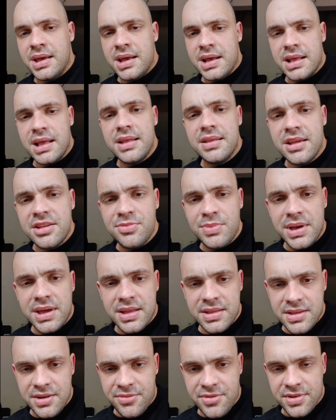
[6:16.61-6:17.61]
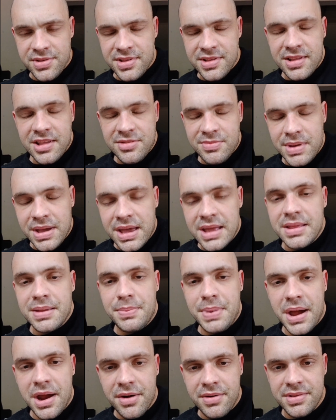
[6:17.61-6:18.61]
and it does make a difference. It does make an
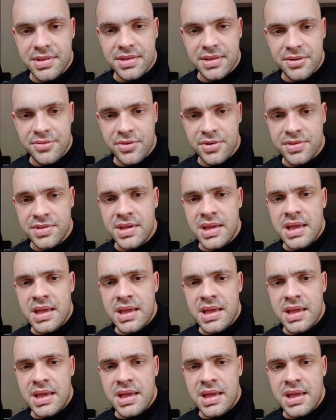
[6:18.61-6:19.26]
apparent difference.